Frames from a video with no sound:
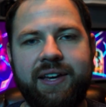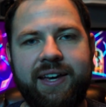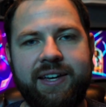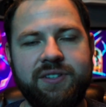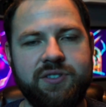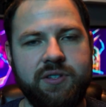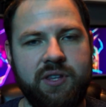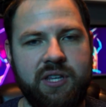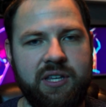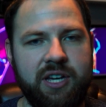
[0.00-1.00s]
And
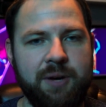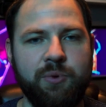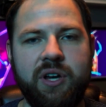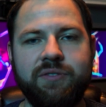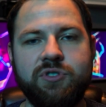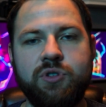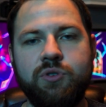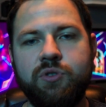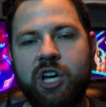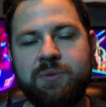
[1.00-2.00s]
the upgrade of
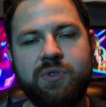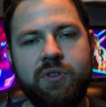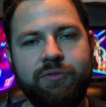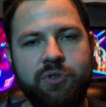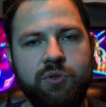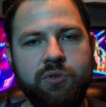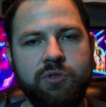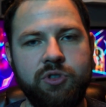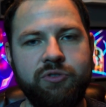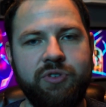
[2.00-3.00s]
2 comes with a few
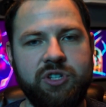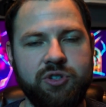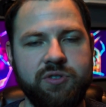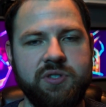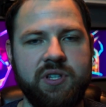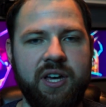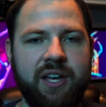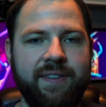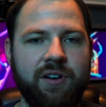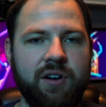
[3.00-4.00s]
new features.
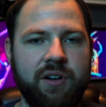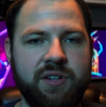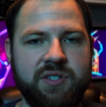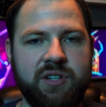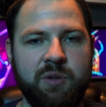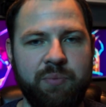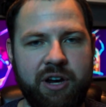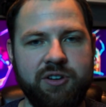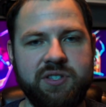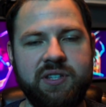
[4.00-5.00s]
There is a
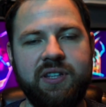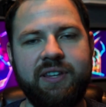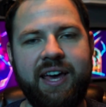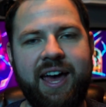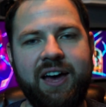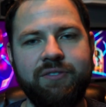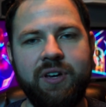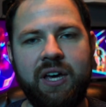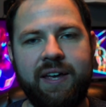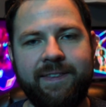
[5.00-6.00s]
comparison that they have
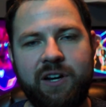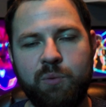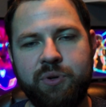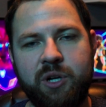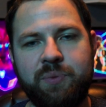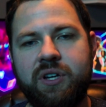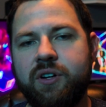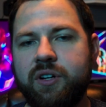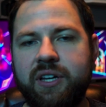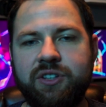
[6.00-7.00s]
that I'll put up
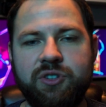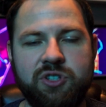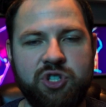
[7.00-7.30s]
here, and you can